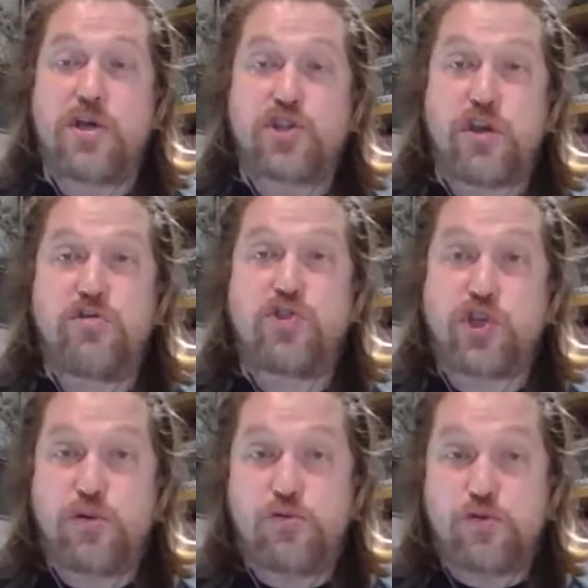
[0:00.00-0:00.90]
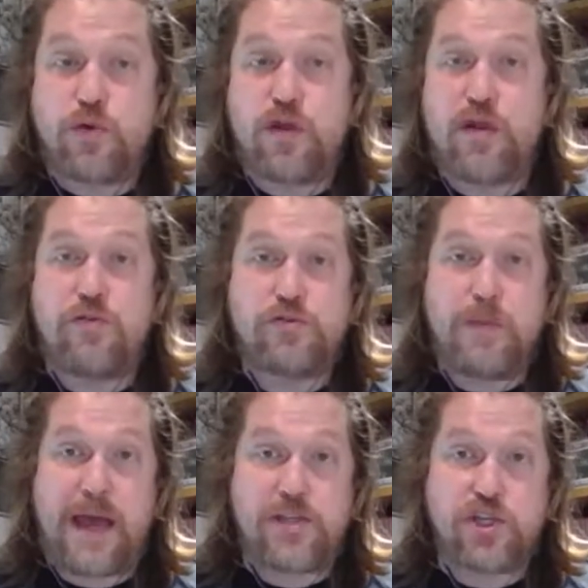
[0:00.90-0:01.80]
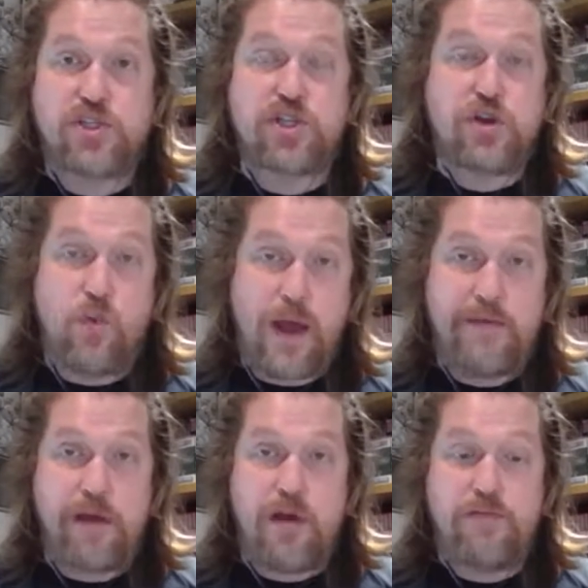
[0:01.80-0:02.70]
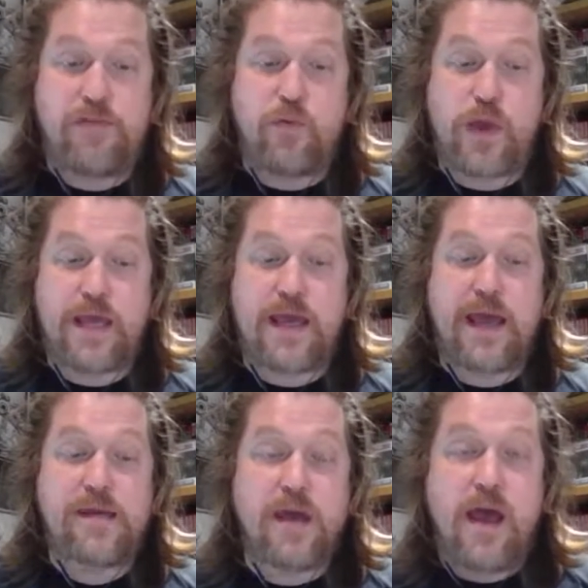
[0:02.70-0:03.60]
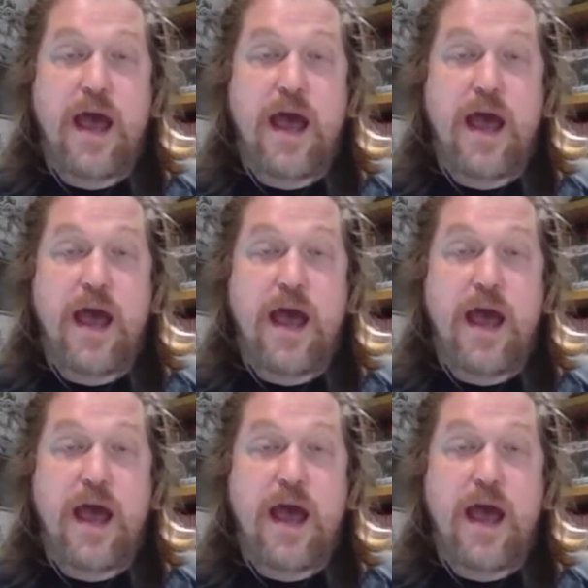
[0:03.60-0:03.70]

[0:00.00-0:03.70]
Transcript: So you choose one of those badges and you wear it over the weekend,